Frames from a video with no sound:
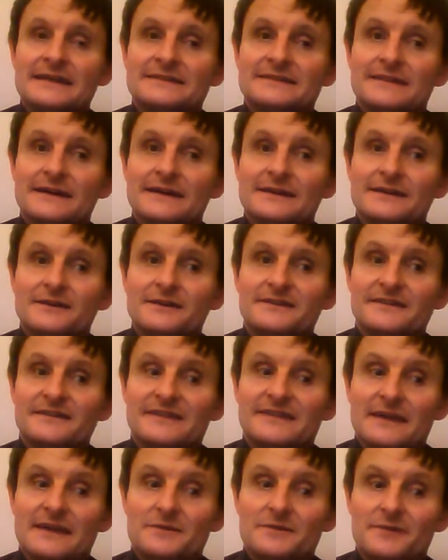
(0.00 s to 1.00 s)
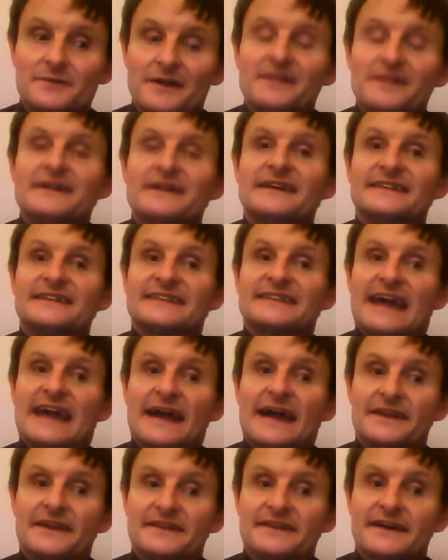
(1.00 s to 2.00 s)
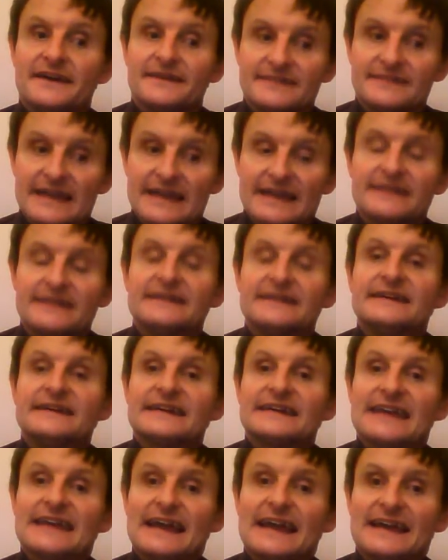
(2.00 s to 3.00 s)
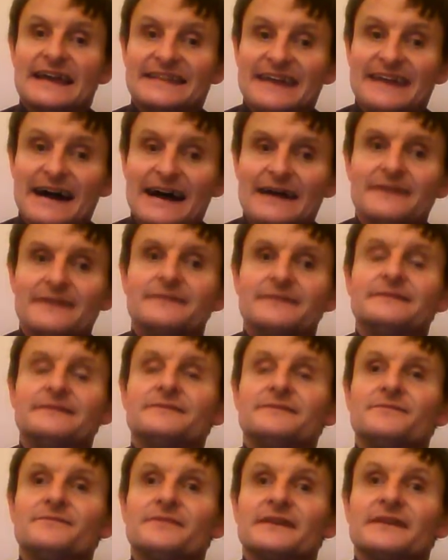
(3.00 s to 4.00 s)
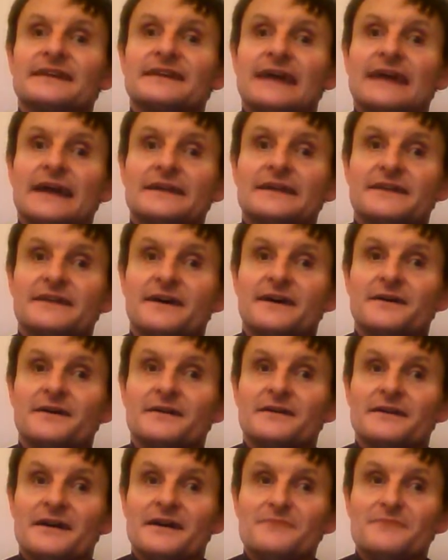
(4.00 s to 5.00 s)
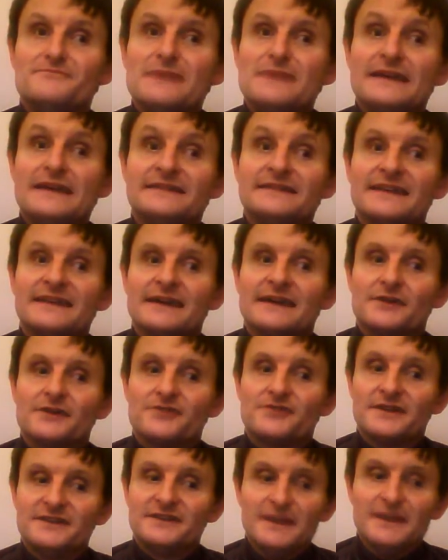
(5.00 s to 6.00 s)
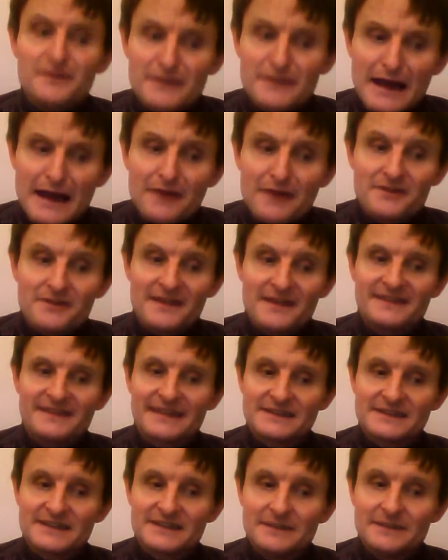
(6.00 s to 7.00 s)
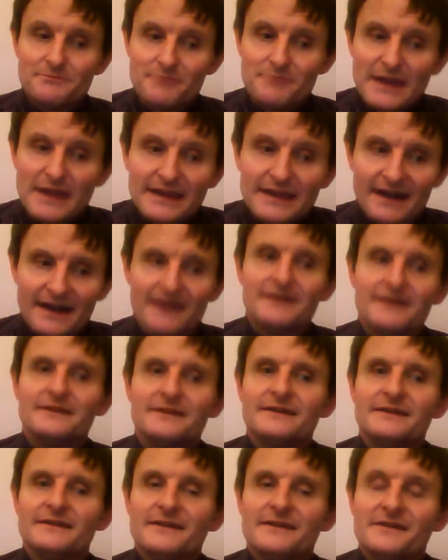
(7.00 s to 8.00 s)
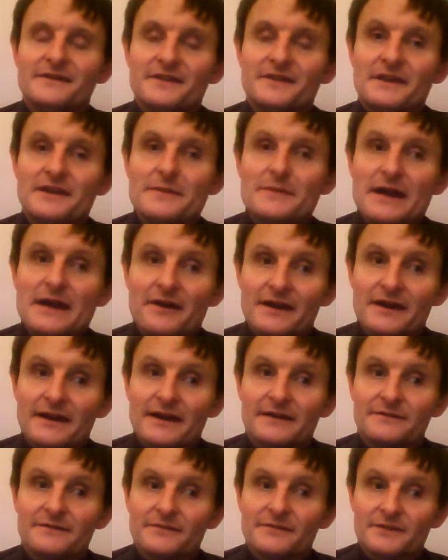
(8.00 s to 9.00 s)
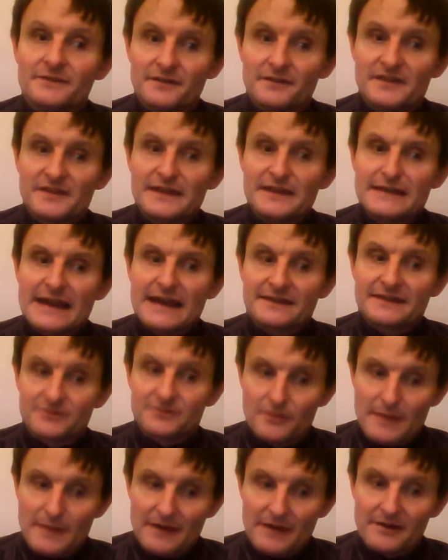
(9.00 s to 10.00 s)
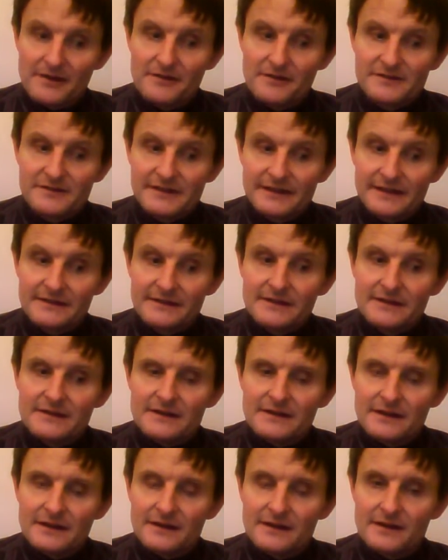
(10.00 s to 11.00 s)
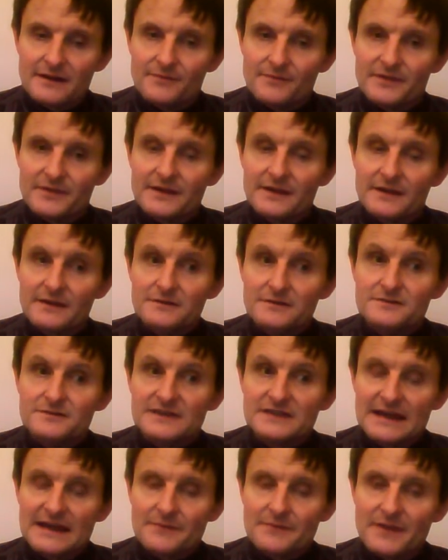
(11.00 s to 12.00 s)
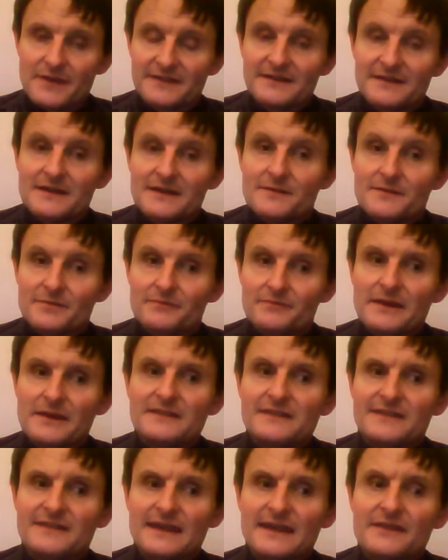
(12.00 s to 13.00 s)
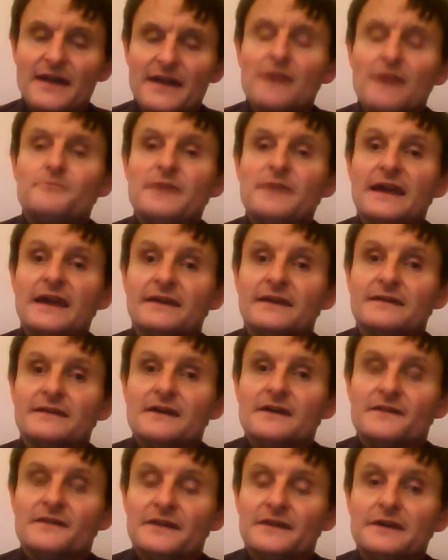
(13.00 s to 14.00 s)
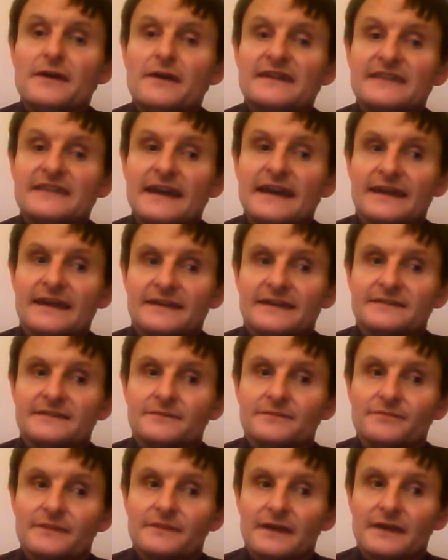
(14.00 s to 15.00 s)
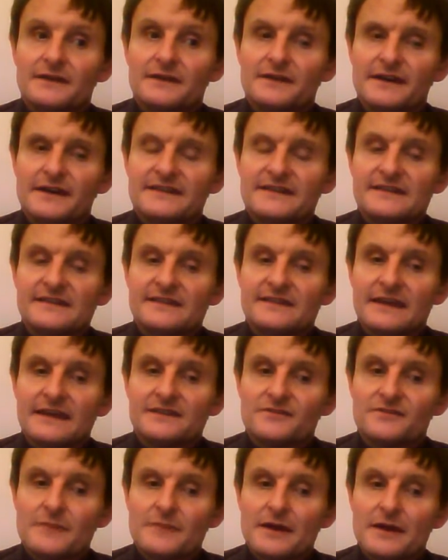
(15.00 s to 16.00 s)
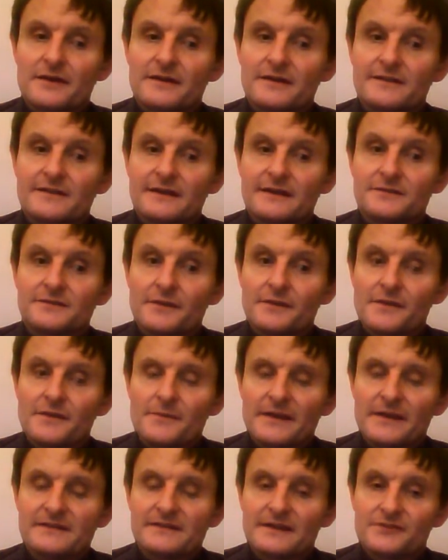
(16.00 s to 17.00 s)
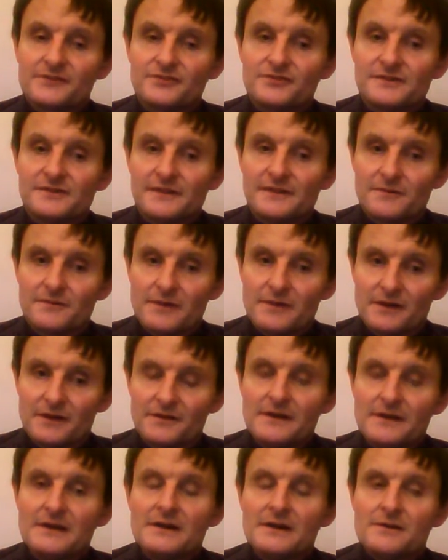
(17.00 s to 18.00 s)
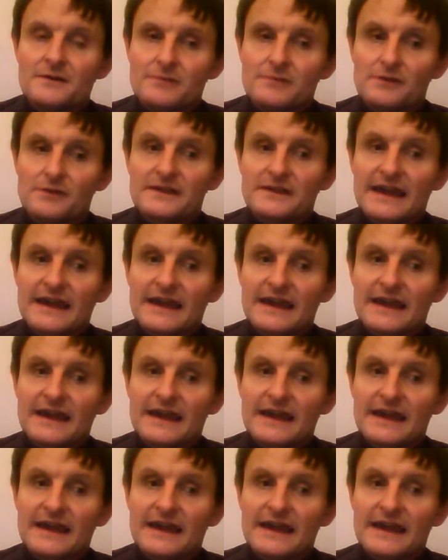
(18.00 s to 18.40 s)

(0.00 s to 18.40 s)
looks the same as well. It's Canada, isn't it? Canada. Canada. Amazing country. Do you know that it's actually bigger than America? It's obviously next to America, isn't it? Huge landmass. But when you think of how big the USA is, United States of America, you think it's one of the biggest countries in the world. Well,